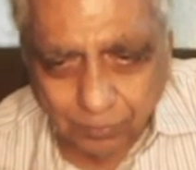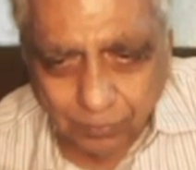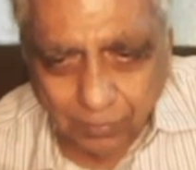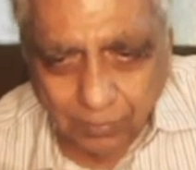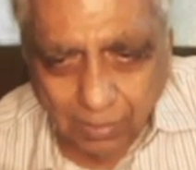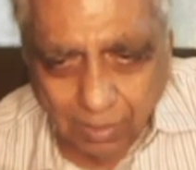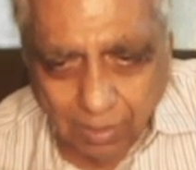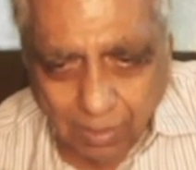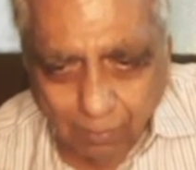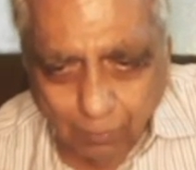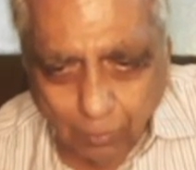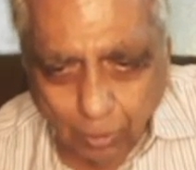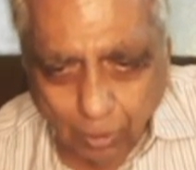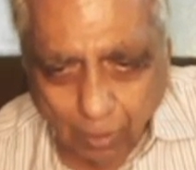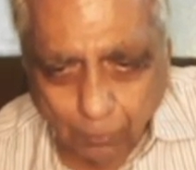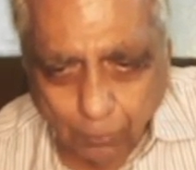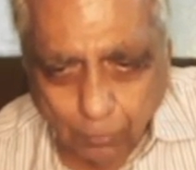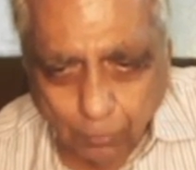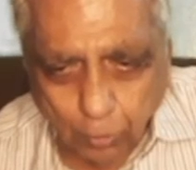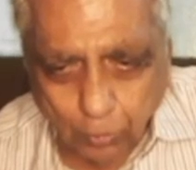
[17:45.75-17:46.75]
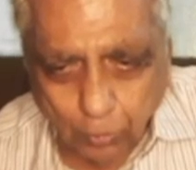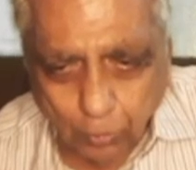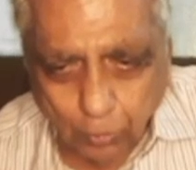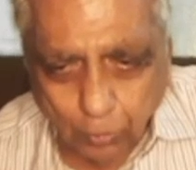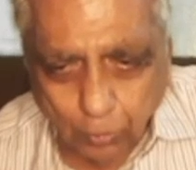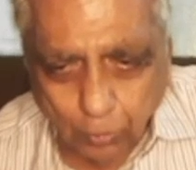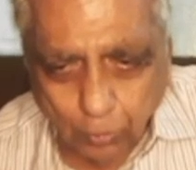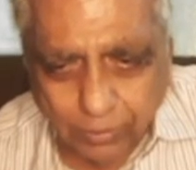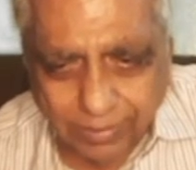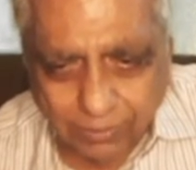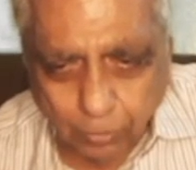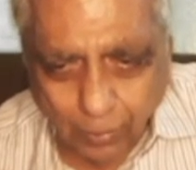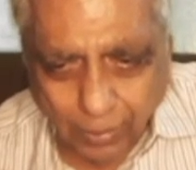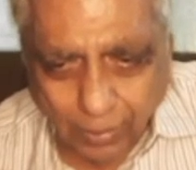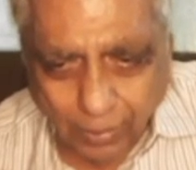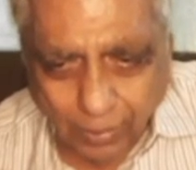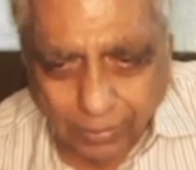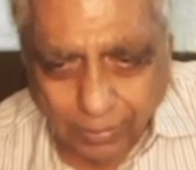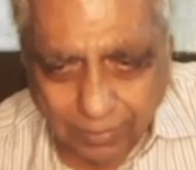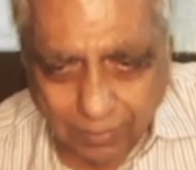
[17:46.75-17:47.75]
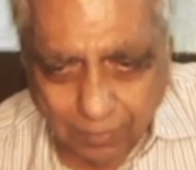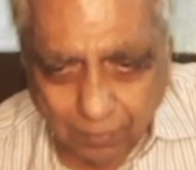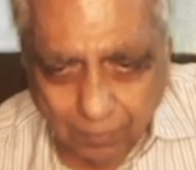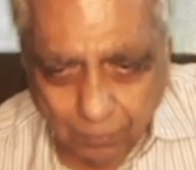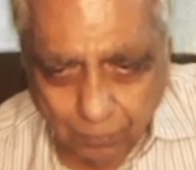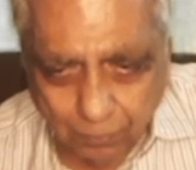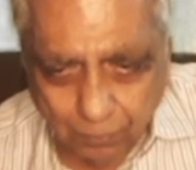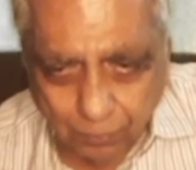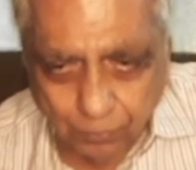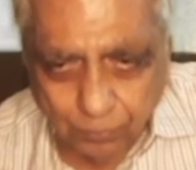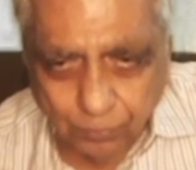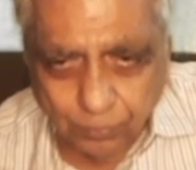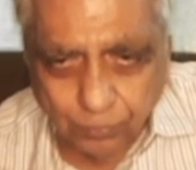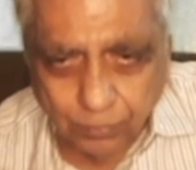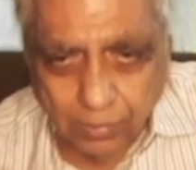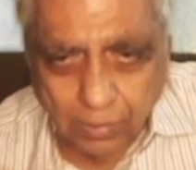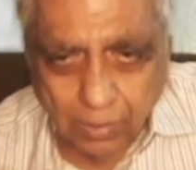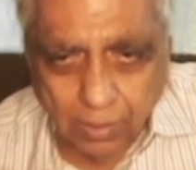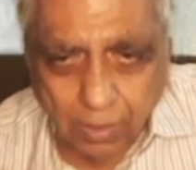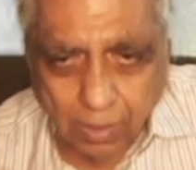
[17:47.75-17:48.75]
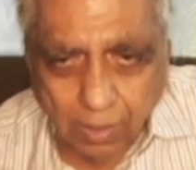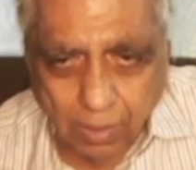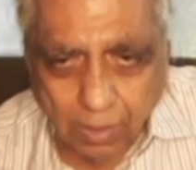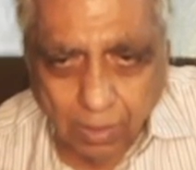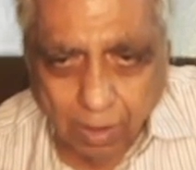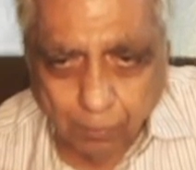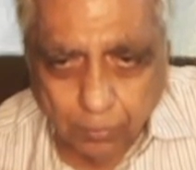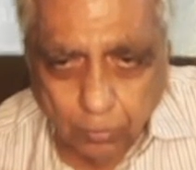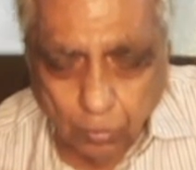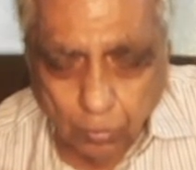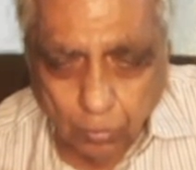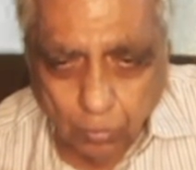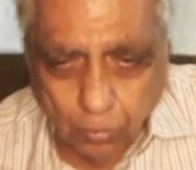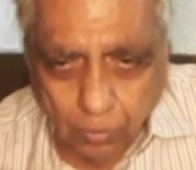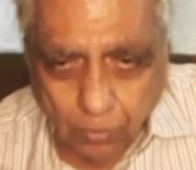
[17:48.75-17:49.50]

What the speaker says: Because up to here is 20. Up to